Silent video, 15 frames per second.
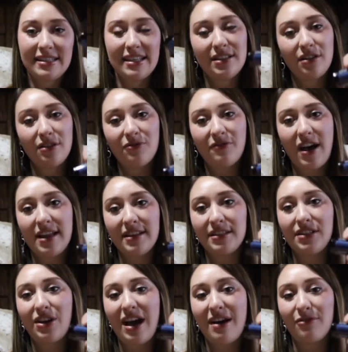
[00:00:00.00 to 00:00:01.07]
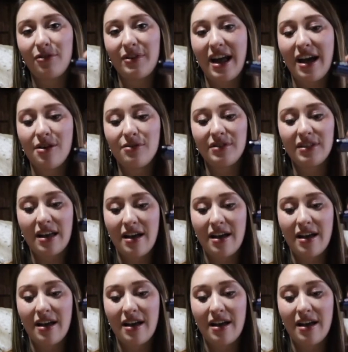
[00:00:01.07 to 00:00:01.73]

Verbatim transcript: These are fun to have around,